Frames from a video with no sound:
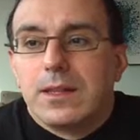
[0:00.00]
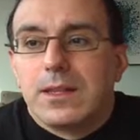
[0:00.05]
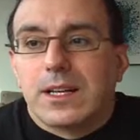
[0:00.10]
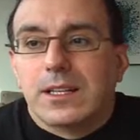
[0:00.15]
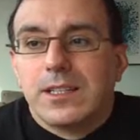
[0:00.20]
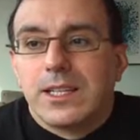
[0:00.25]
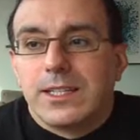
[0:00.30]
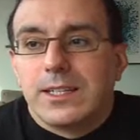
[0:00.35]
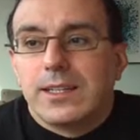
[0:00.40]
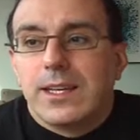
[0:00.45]
the
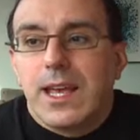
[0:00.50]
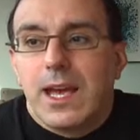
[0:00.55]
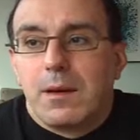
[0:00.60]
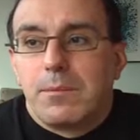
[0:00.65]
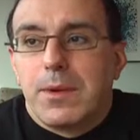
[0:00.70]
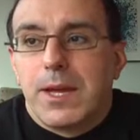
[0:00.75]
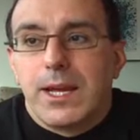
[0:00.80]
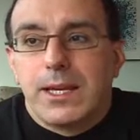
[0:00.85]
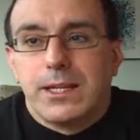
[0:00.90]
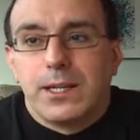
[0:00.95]
Clinton
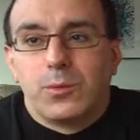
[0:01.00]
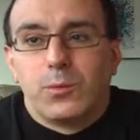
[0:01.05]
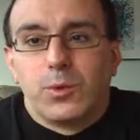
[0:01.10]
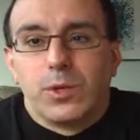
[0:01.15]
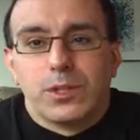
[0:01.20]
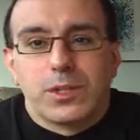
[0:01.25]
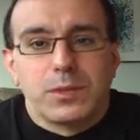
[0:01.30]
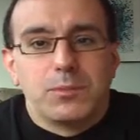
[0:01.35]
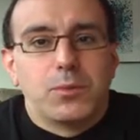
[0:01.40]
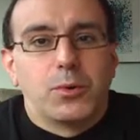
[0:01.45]
campaign had
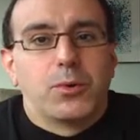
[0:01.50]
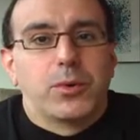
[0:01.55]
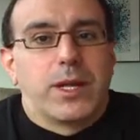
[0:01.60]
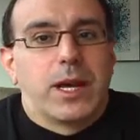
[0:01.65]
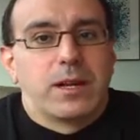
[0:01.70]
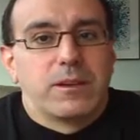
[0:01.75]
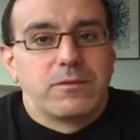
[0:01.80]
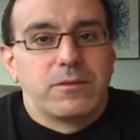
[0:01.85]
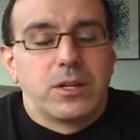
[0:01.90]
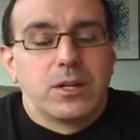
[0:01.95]
really pulled
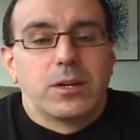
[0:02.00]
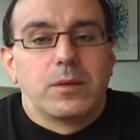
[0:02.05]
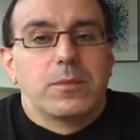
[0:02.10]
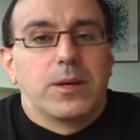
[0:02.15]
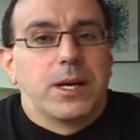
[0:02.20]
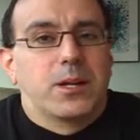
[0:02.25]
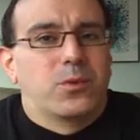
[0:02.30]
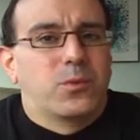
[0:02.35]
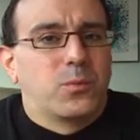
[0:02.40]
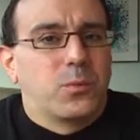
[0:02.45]
out of there
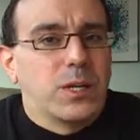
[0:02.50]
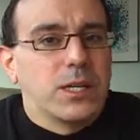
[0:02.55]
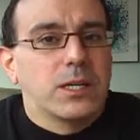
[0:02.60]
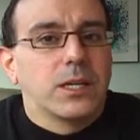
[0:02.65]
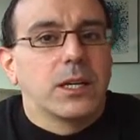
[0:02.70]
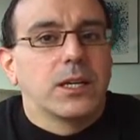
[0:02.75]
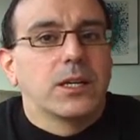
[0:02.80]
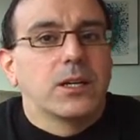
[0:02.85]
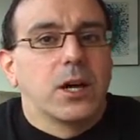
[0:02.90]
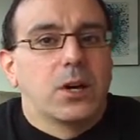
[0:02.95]
about a week
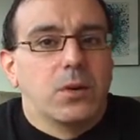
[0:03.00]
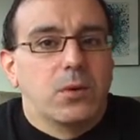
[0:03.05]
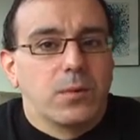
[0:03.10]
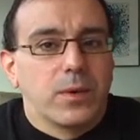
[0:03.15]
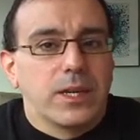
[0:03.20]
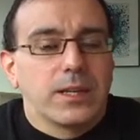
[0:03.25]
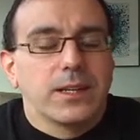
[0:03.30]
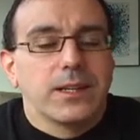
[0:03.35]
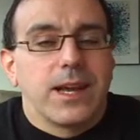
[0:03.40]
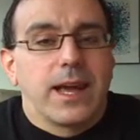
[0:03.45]
ago, a
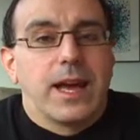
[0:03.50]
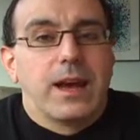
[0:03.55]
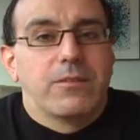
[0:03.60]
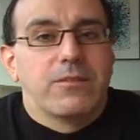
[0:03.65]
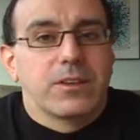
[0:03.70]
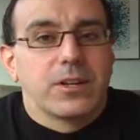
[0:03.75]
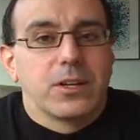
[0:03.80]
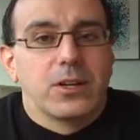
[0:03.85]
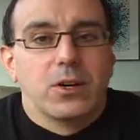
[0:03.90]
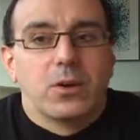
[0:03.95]
week and a
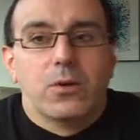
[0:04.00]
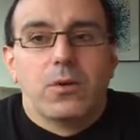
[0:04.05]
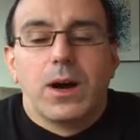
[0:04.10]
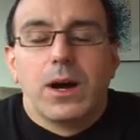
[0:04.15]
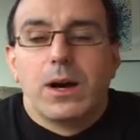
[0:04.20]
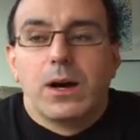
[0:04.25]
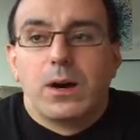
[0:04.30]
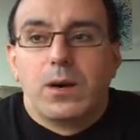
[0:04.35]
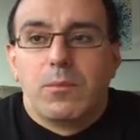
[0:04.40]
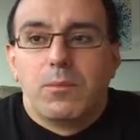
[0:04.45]
half ago.
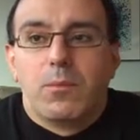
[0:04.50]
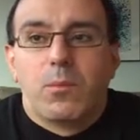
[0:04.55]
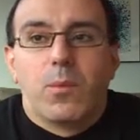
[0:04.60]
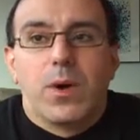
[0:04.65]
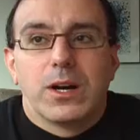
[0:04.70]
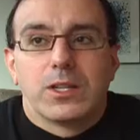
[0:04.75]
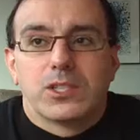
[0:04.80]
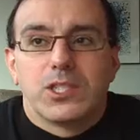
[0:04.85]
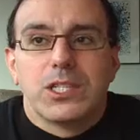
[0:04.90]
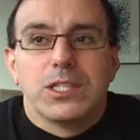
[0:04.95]
Um,
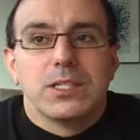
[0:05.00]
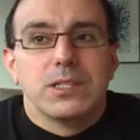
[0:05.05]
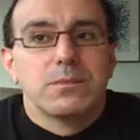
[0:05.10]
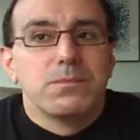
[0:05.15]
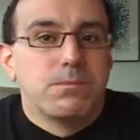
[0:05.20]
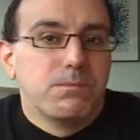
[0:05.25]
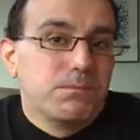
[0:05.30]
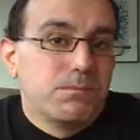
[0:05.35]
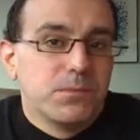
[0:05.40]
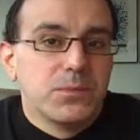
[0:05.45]
while she's
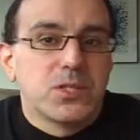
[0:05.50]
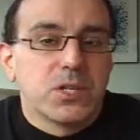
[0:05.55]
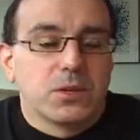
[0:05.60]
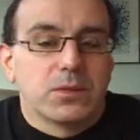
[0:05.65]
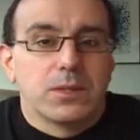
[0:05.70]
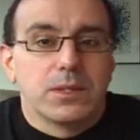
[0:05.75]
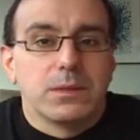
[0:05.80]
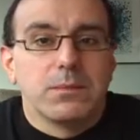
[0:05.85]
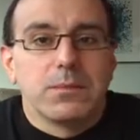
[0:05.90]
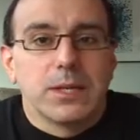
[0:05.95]

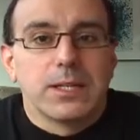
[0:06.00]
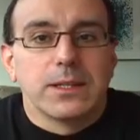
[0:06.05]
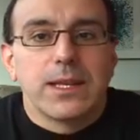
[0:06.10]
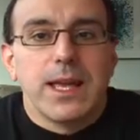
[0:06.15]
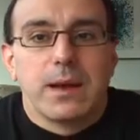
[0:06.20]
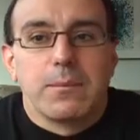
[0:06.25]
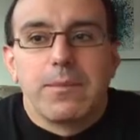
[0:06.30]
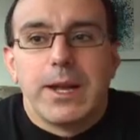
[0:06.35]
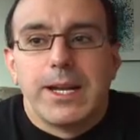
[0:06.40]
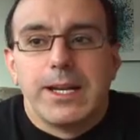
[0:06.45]
certainly been
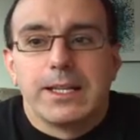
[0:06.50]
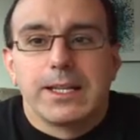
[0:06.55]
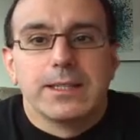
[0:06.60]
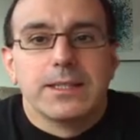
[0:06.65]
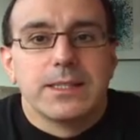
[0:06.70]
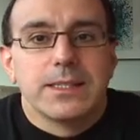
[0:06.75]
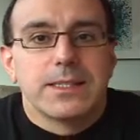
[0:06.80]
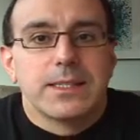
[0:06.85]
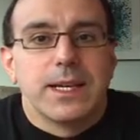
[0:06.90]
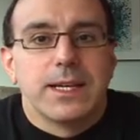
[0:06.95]
campaigning in
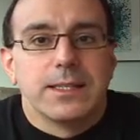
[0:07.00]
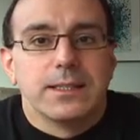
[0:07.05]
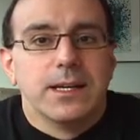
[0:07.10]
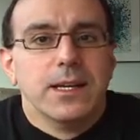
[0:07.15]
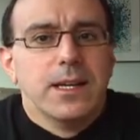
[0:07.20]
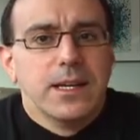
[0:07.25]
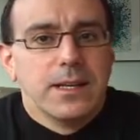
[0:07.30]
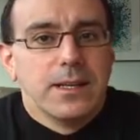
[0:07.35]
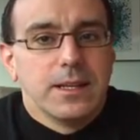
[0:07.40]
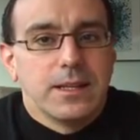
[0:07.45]
the state,
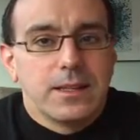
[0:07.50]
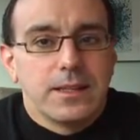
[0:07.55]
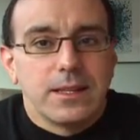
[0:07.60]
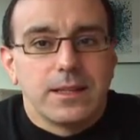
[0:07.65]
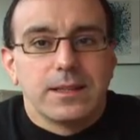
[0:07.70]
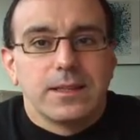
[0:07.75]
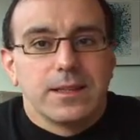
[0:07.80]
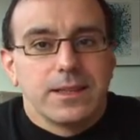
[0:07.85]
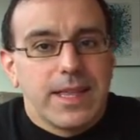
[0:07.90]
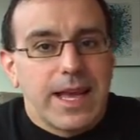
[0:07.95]

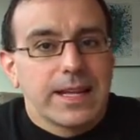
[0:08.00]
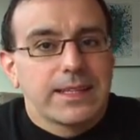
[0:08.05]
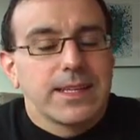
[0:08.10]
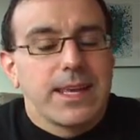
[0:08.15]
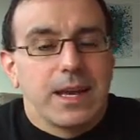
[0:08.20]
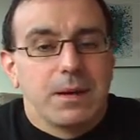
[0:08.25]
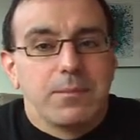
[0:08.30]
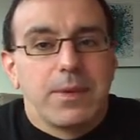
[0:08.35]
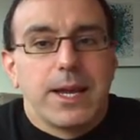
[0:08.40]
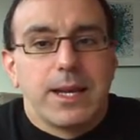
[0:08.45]
that,
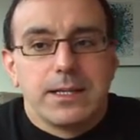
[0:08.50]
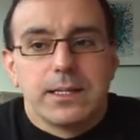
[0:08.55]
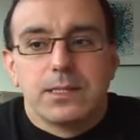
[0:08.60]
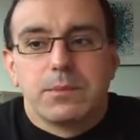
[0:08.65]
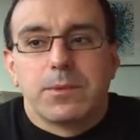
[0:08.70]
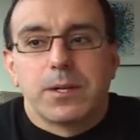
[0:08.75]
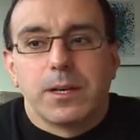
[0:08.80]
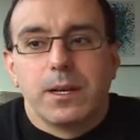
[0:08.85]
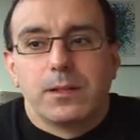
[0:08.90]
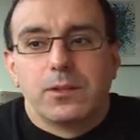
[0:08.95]
that campaign has
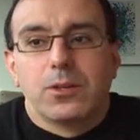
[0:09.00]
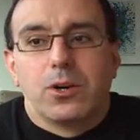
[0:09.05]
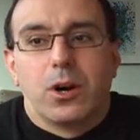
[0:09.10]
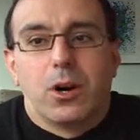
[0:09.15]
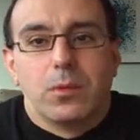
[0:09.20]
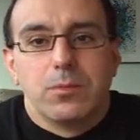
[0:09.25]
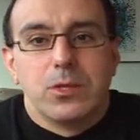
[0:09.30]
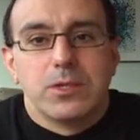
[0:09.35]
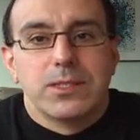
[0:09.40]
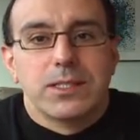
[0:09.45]
begun to
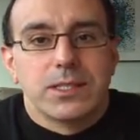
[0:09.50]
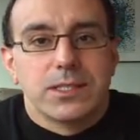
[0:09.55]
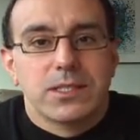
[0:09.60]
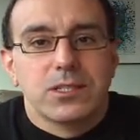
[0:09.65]
almost